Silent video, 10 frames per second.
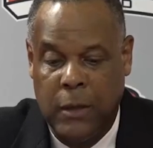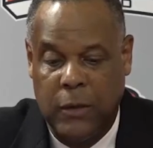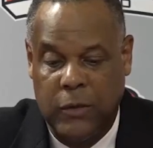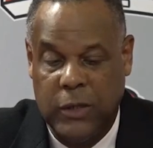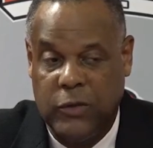
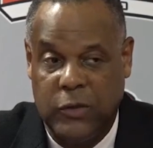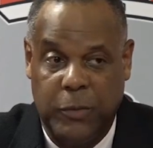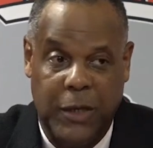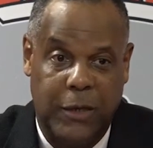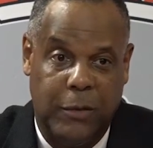They just
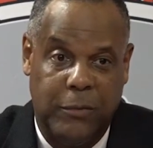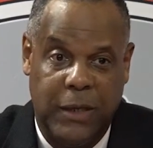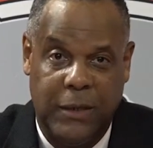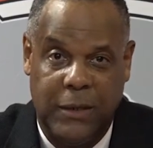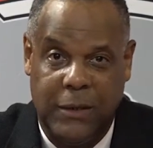played on
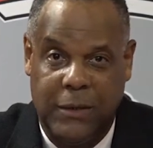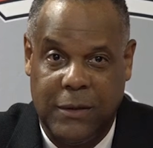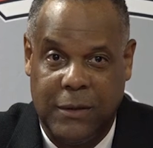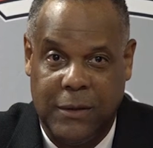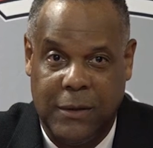Monday.
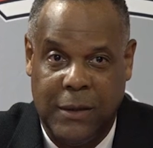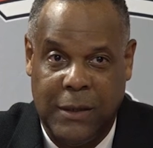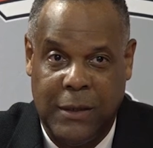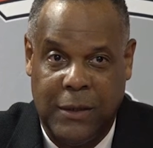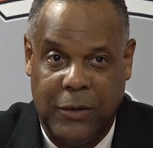
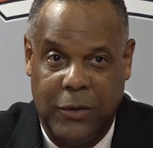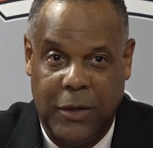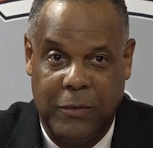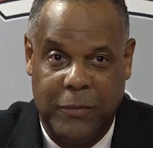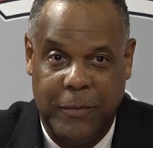You
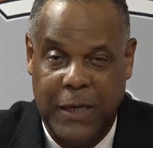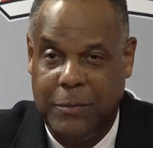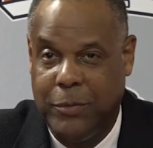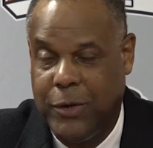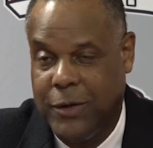come from
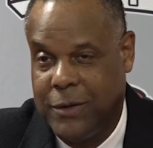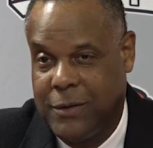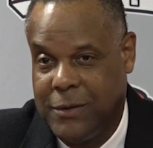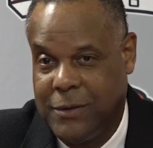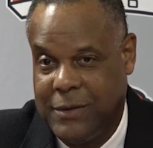Edinburgh,
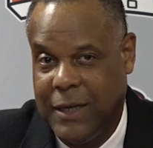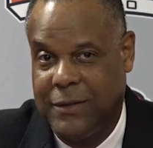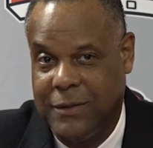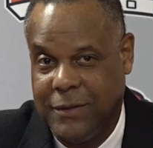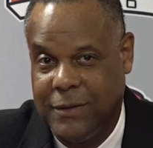
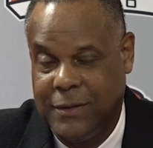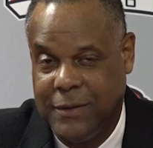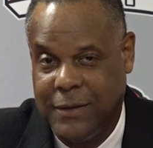Texas.